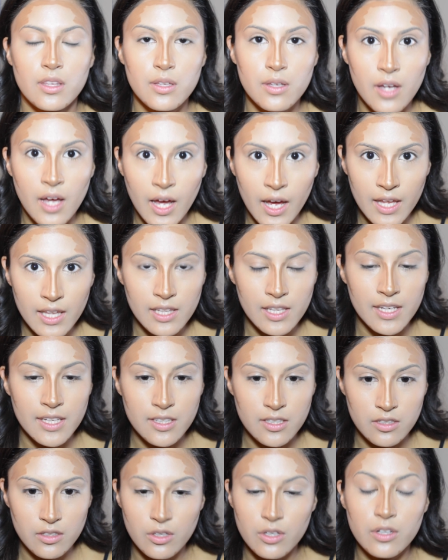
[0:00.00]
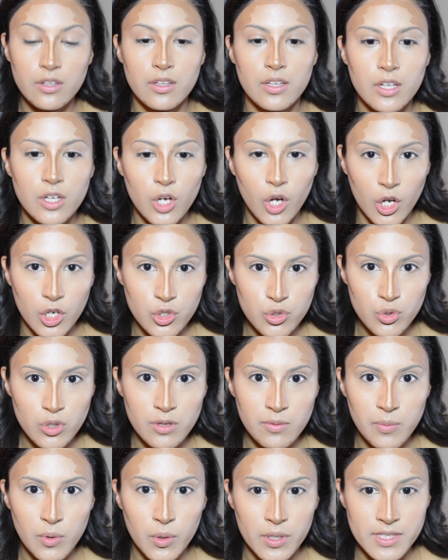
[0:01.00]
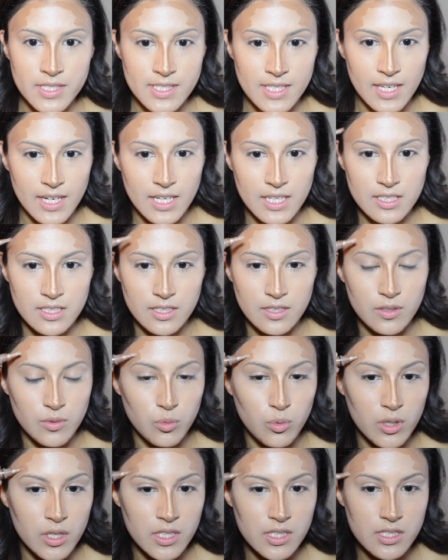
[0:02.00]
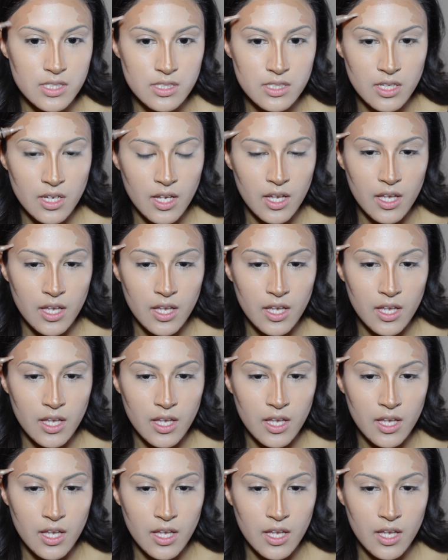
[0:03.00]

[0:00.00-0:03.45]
the highlighted, or the contoured points that I did was